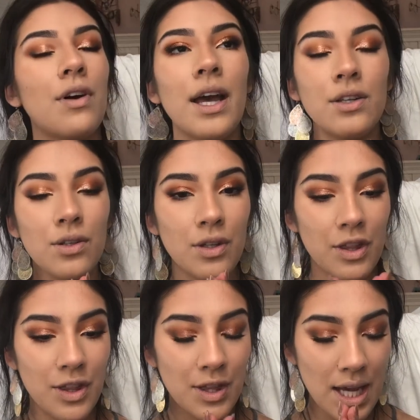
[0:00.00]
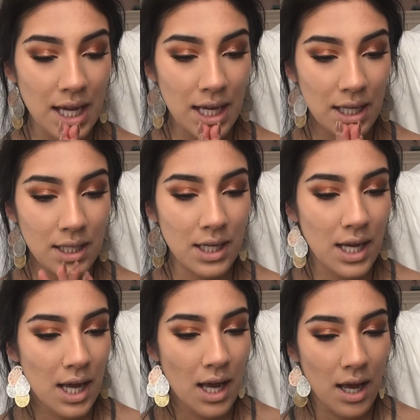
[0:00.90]
Final thing,
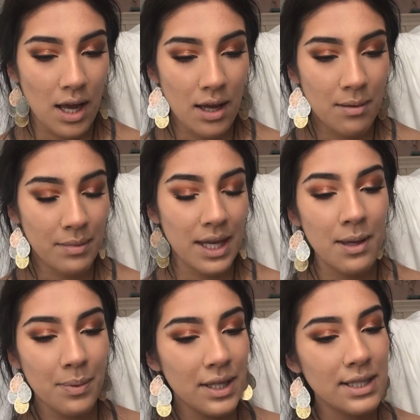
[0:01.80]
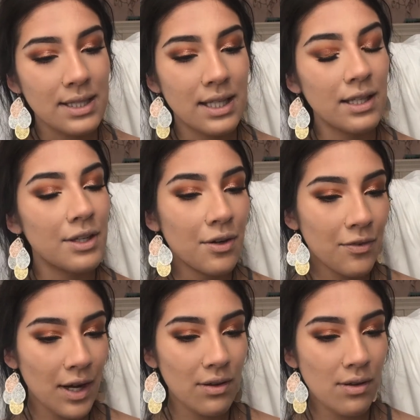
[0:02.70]
he puts glitter
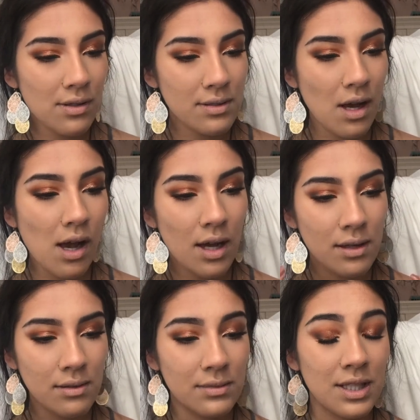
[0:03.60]
freckles on.